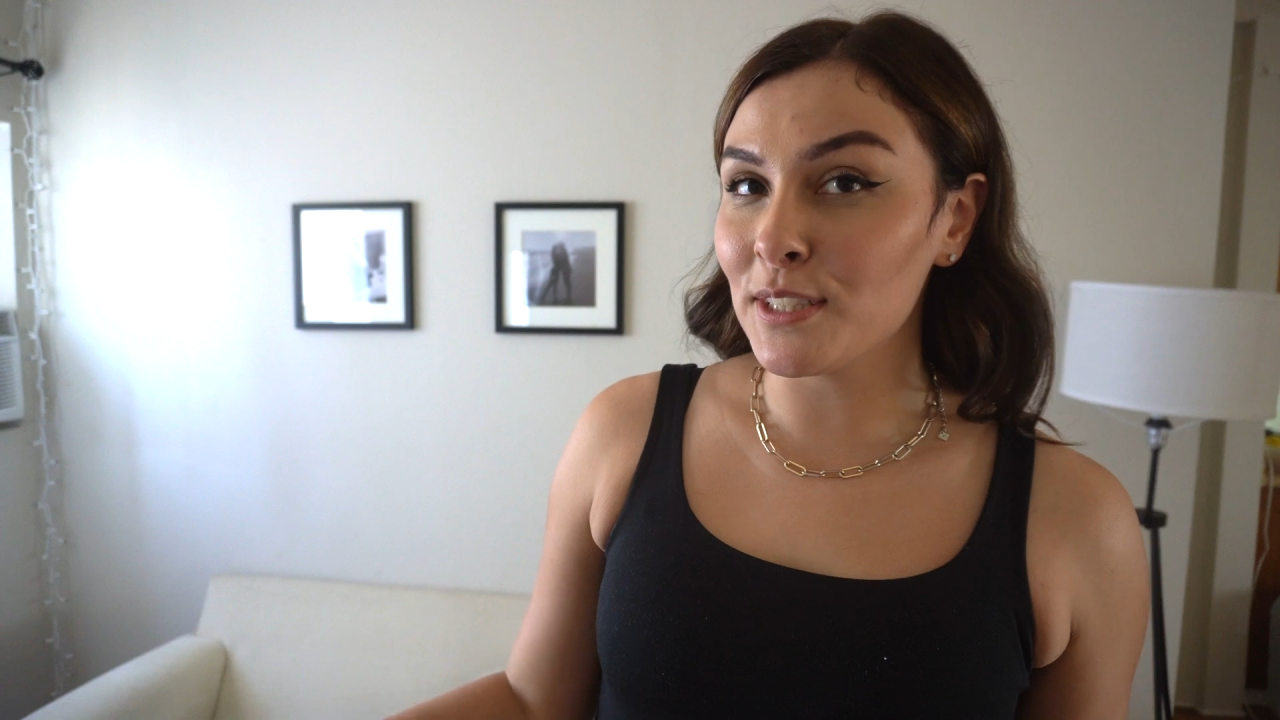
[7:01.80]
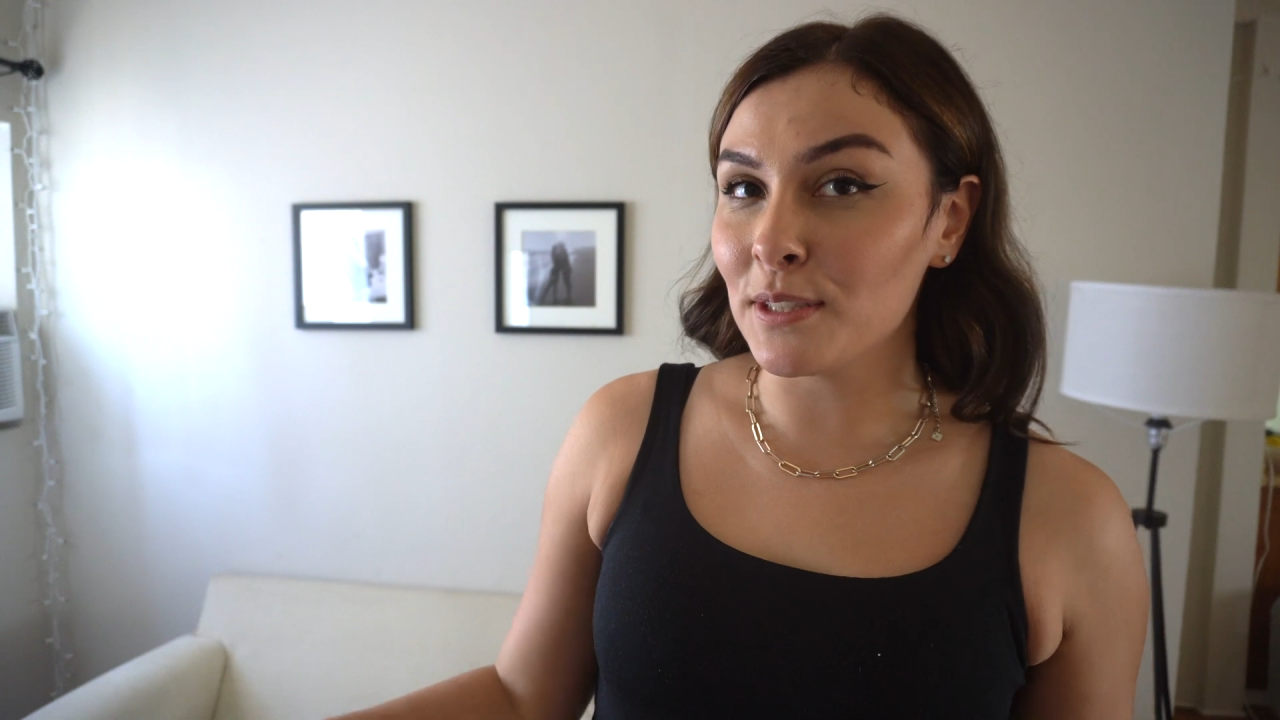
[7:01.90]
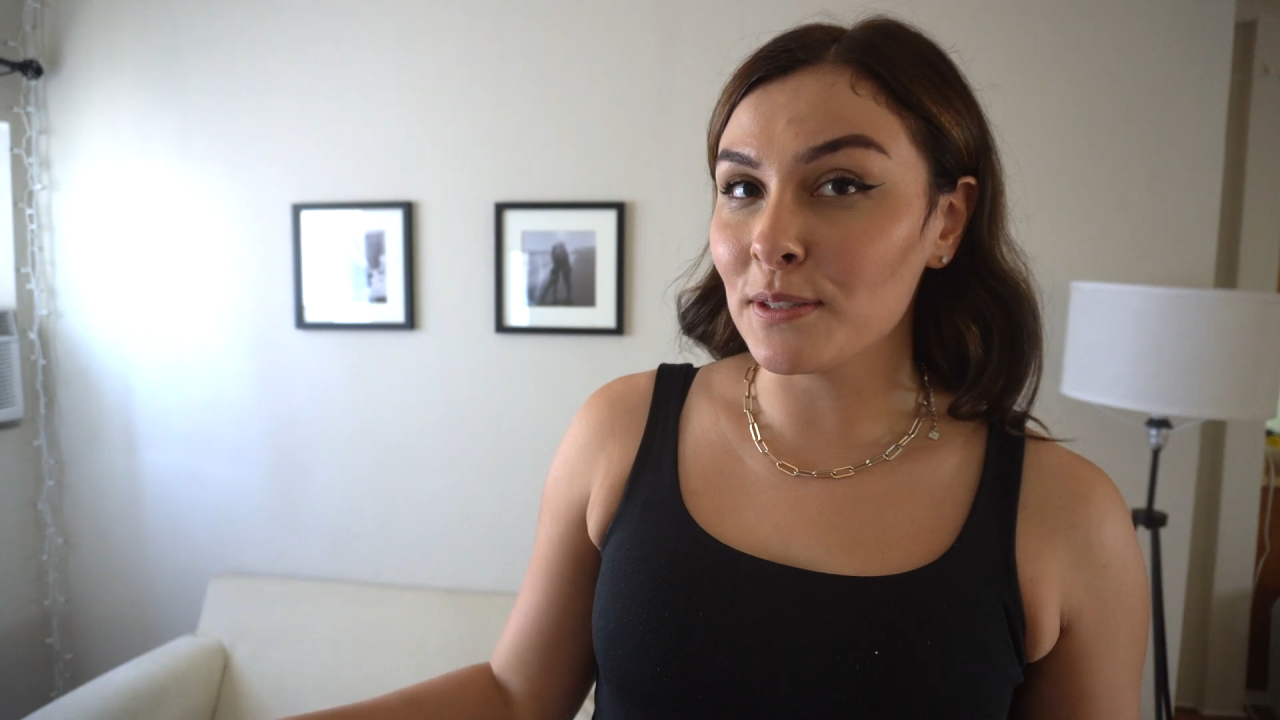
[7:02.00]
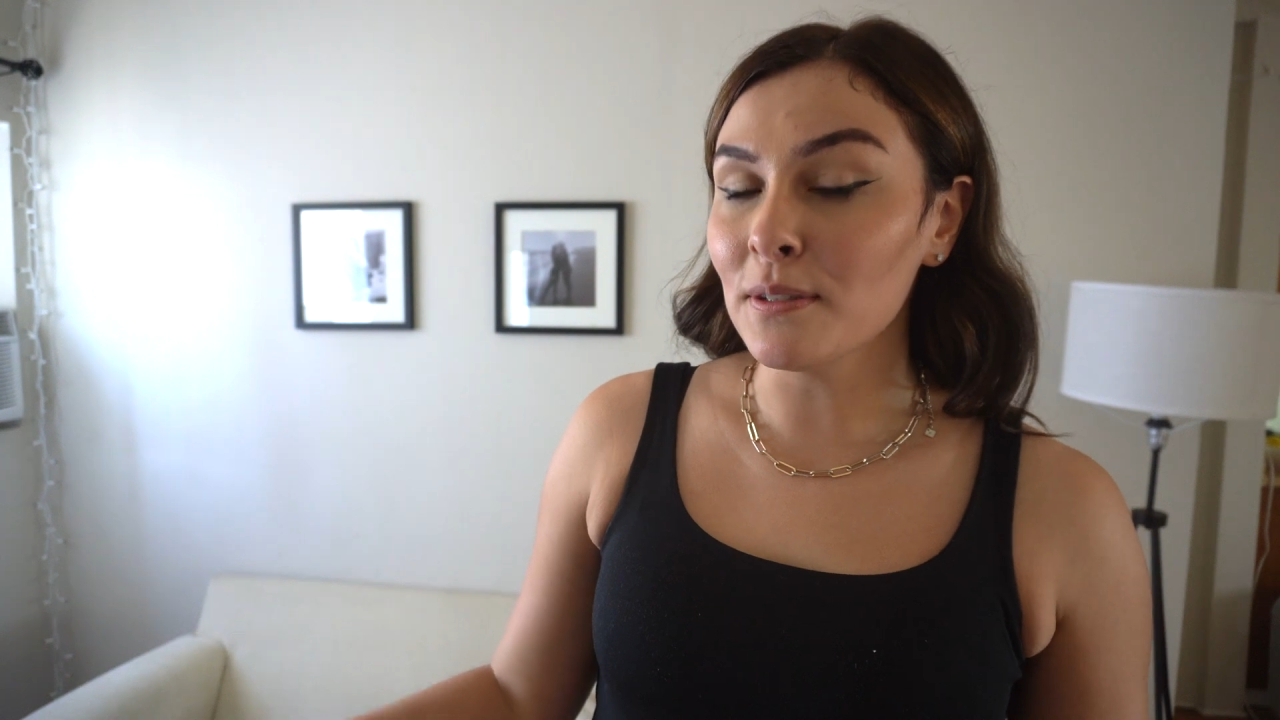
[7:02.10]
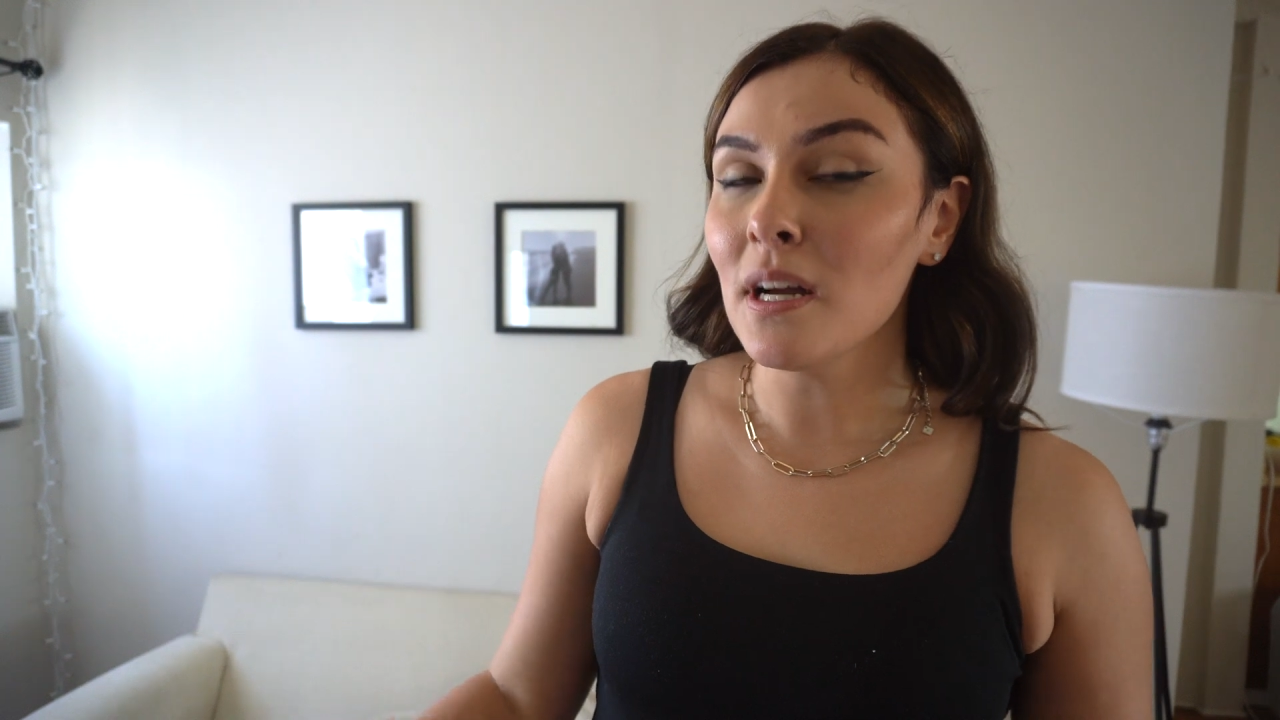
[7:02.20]
to
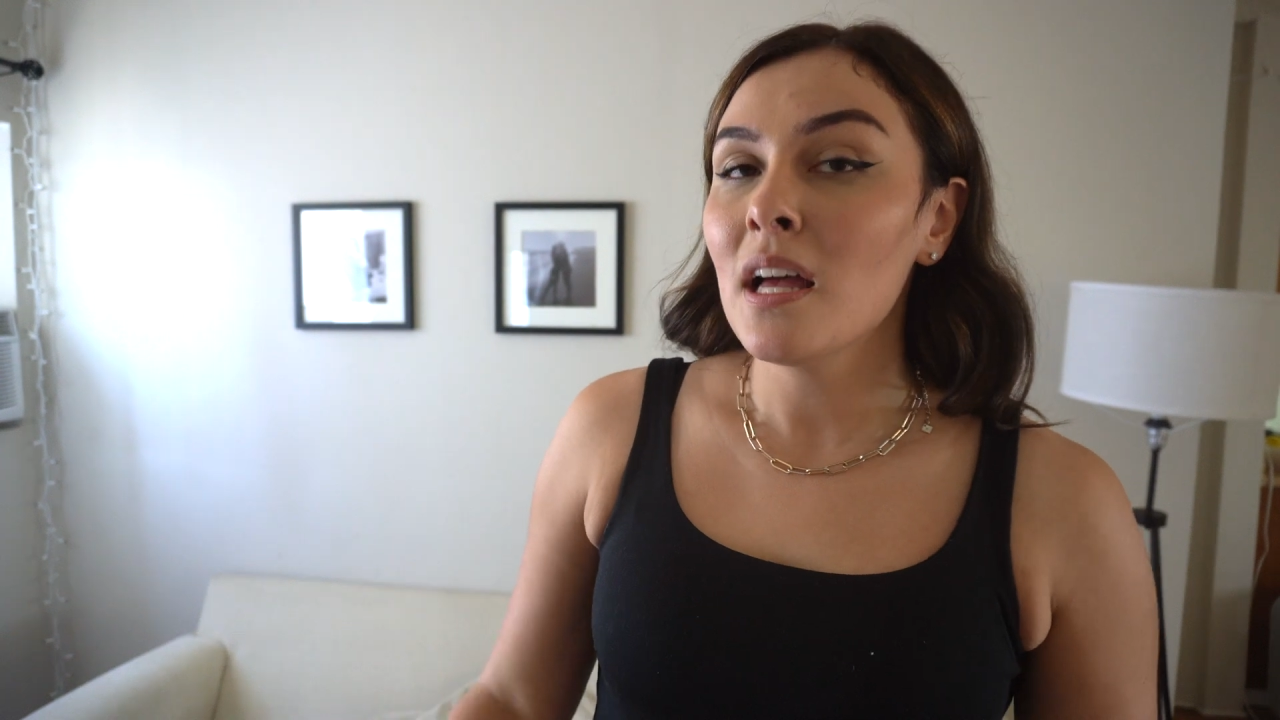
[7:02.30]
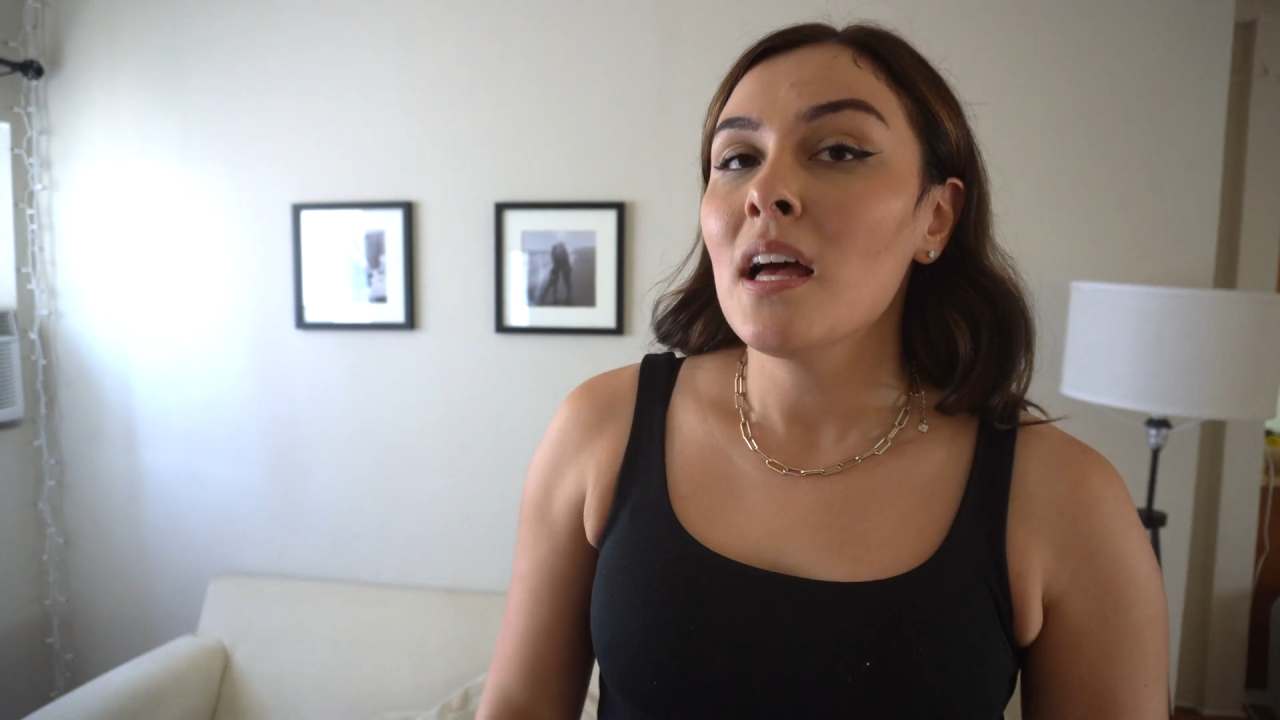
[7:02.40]
do.